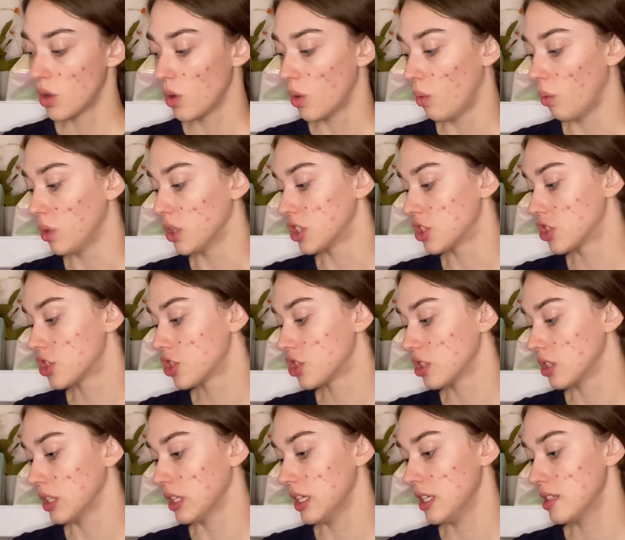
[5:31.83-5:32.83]
Which
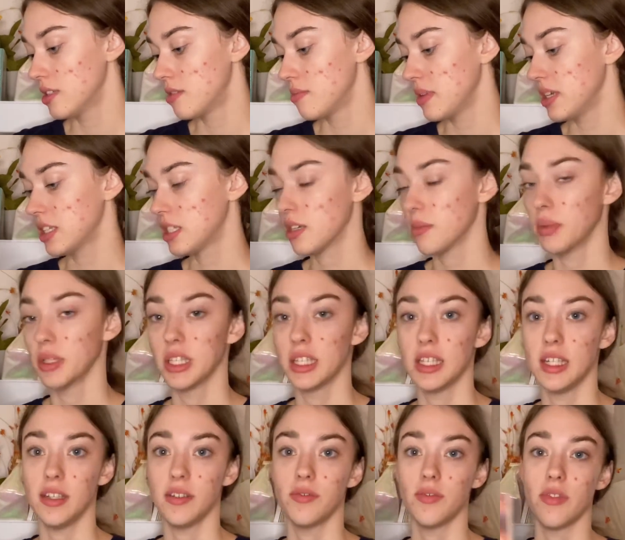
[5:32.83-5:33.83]
leads me to
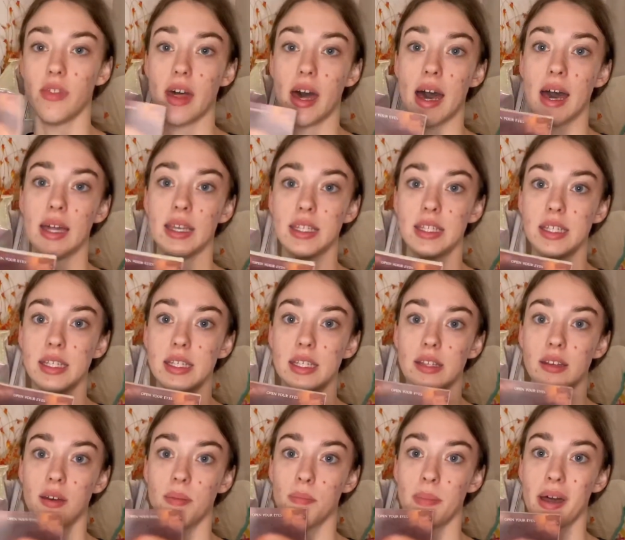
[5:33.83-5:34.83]
believe that
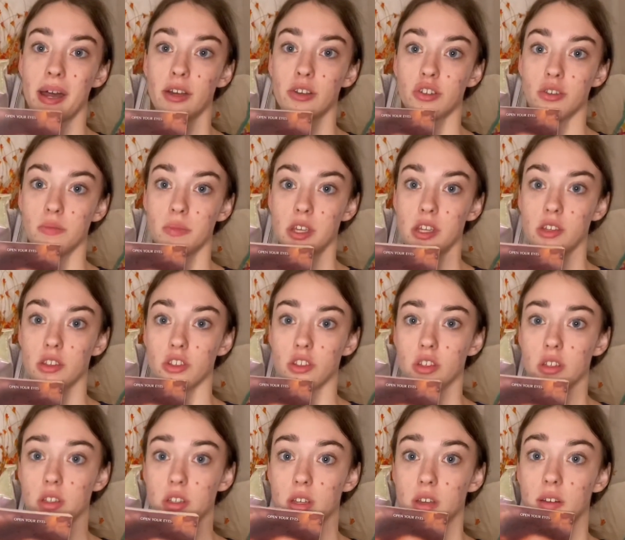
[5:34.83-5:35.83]
Imagine Me is
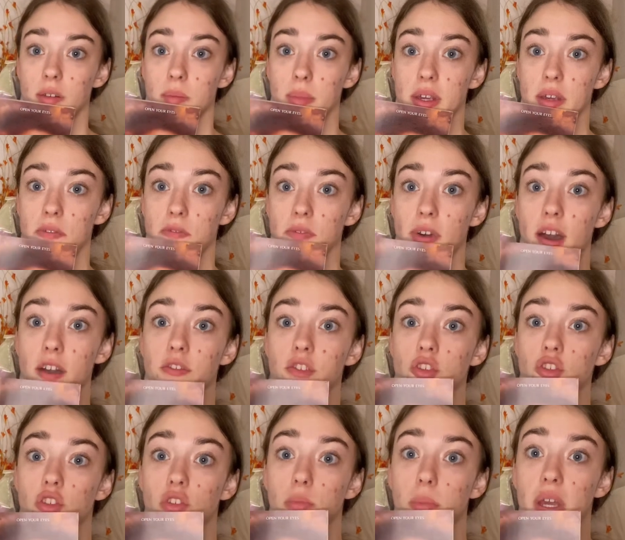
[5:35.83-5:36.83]
just going to be
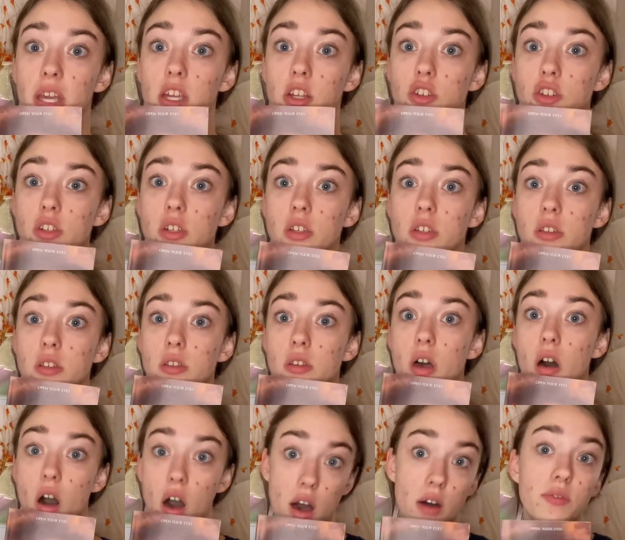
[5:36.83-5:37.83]
500 pages
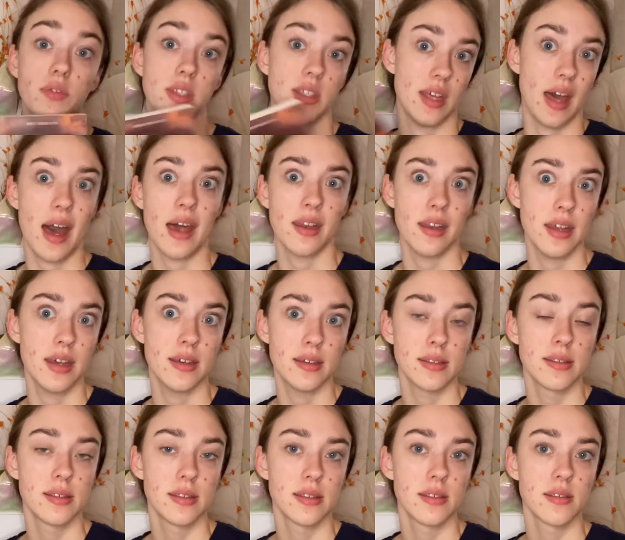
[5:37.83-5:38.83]
of
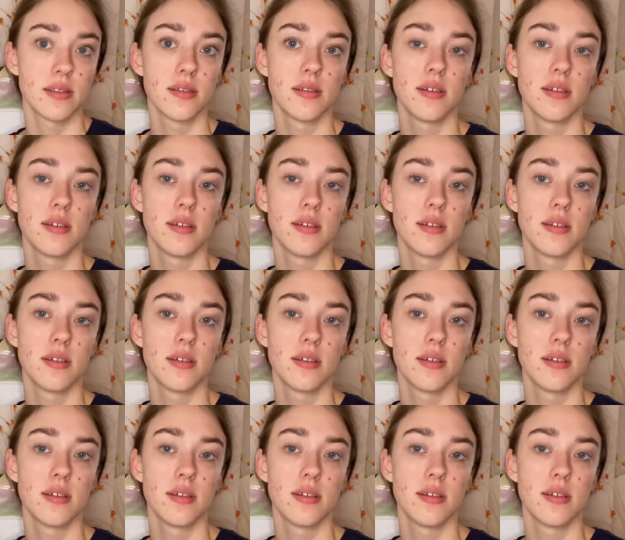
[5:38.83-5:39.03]
sadness.